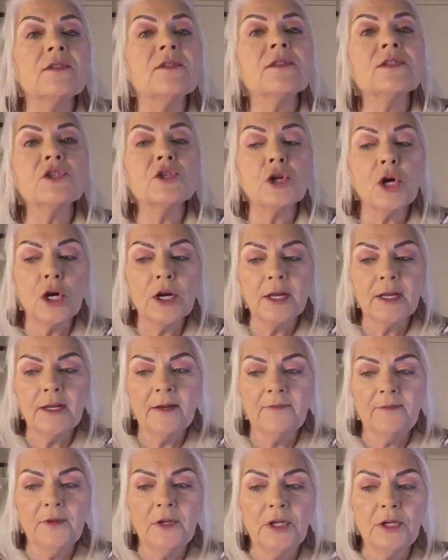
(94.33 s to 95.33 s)
started a
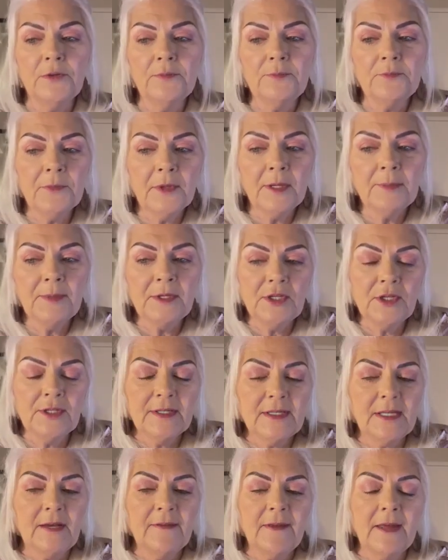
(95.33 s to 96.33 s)
few. Let me
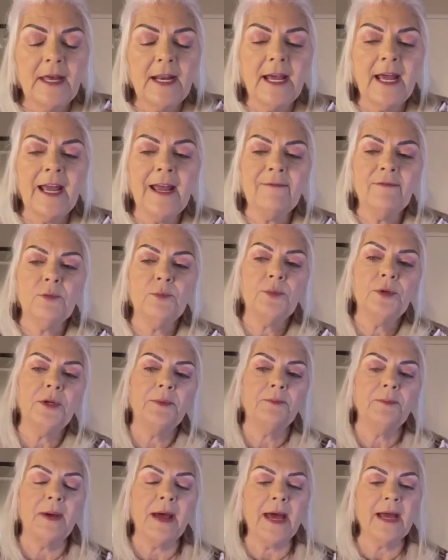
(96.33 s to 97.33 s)
just say that. I haven't
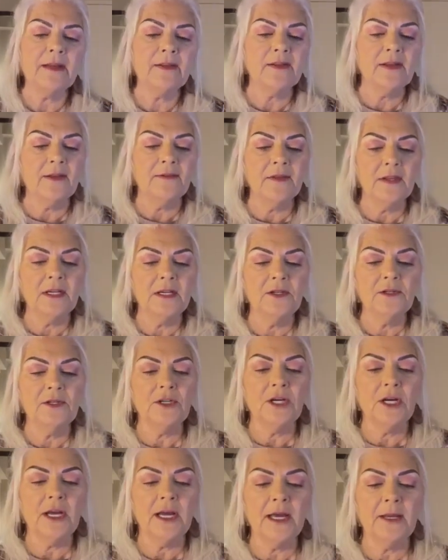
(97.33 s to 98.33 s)
put backs on these
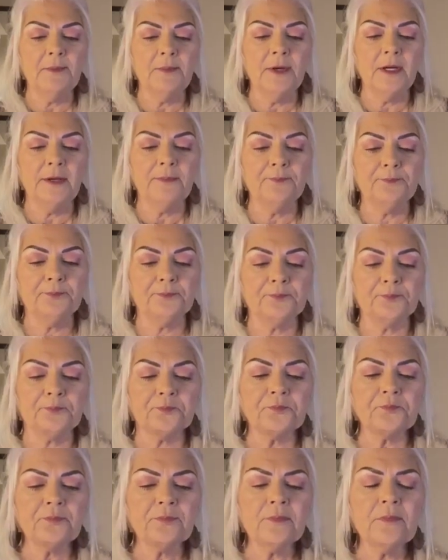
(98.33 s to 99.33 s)
yet, but
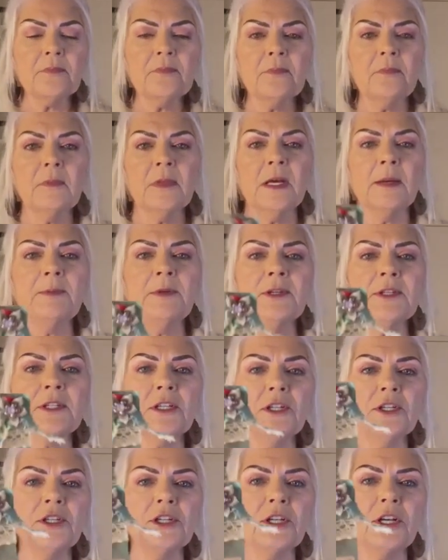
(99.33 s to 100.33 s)
I'm just
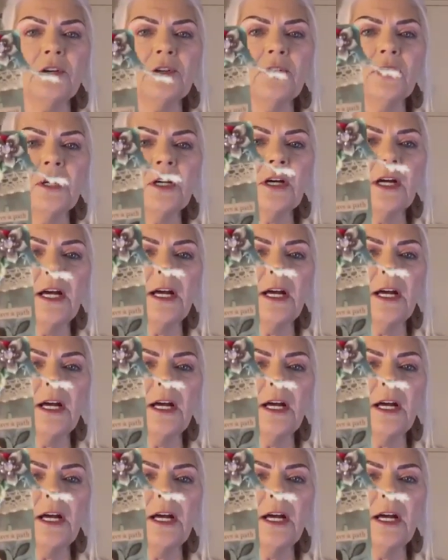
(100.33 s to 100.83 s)
going to show you a